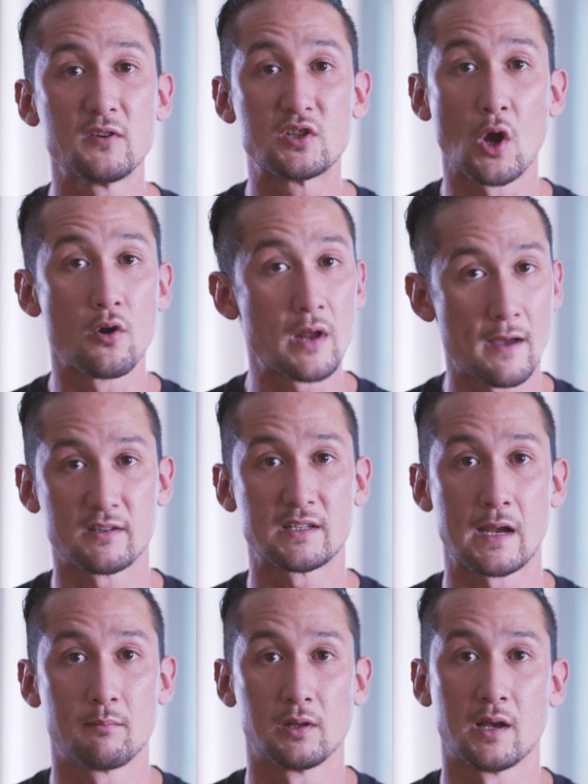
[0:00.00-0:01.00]
you don't have a
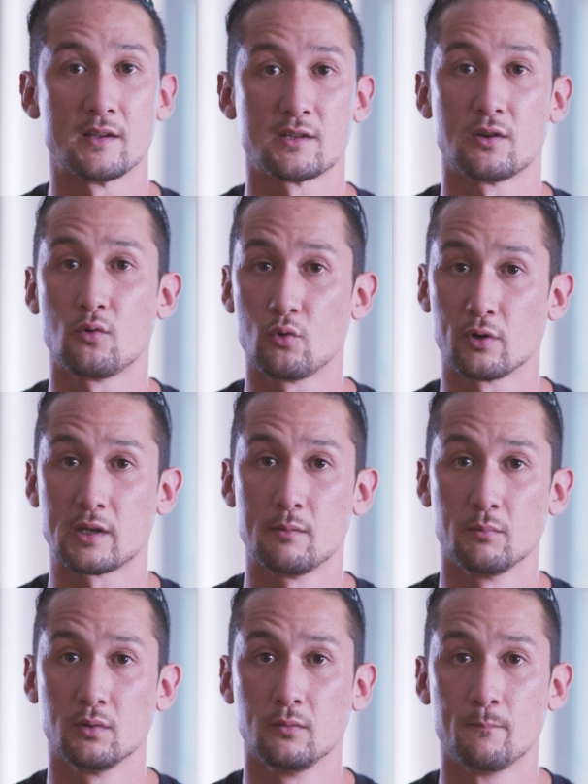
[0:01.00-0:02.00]
stabilizer or a
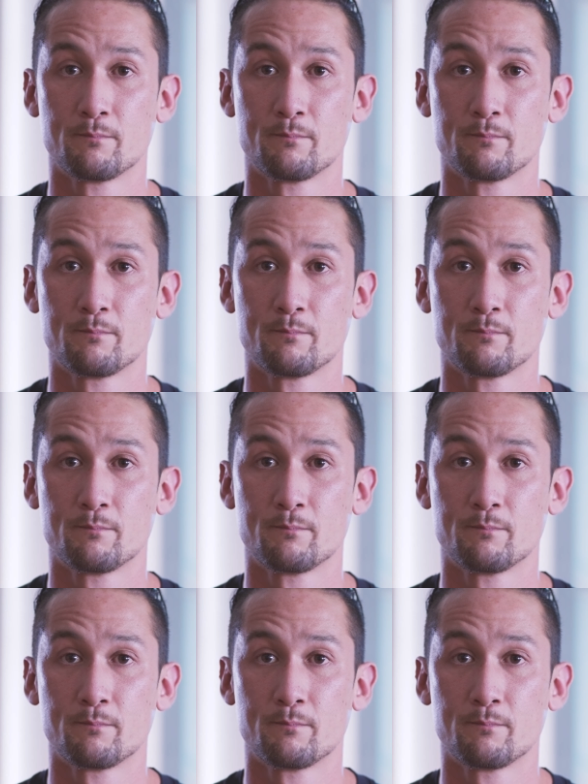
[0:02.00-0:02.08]
gimbal?